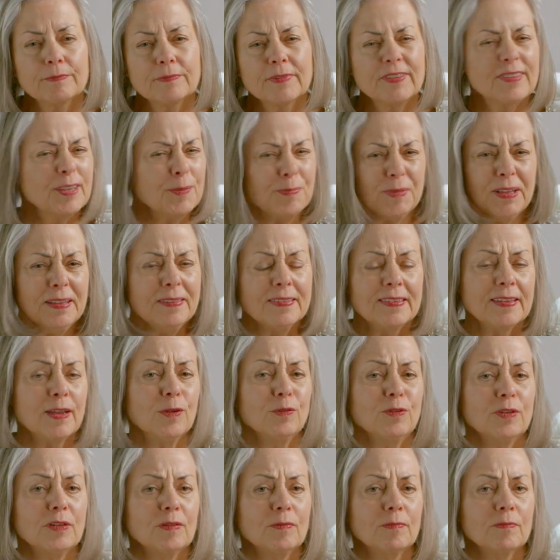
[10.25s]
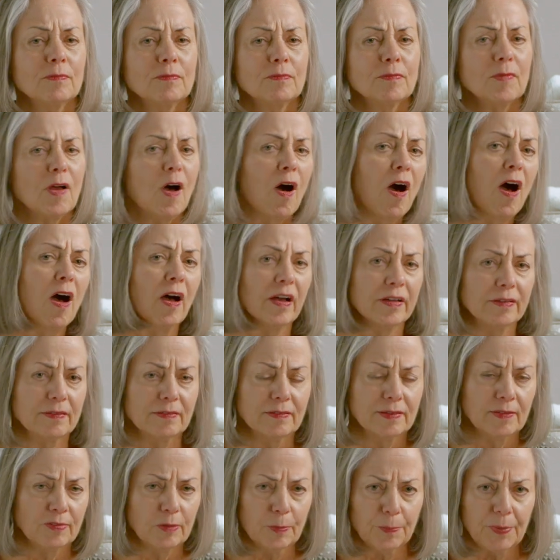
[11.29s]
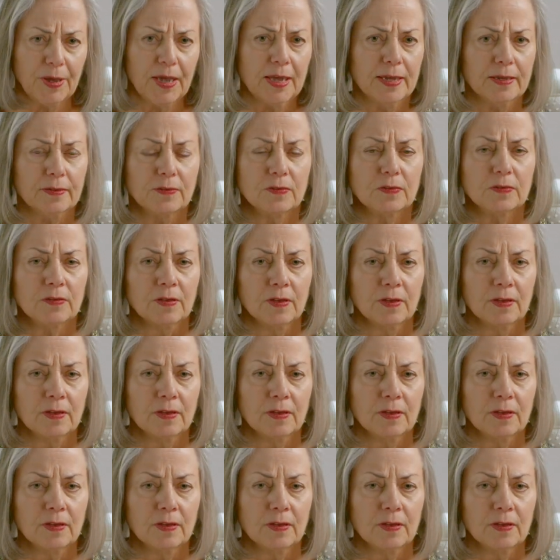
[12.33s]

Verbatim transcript: Something sounded odd in the pace.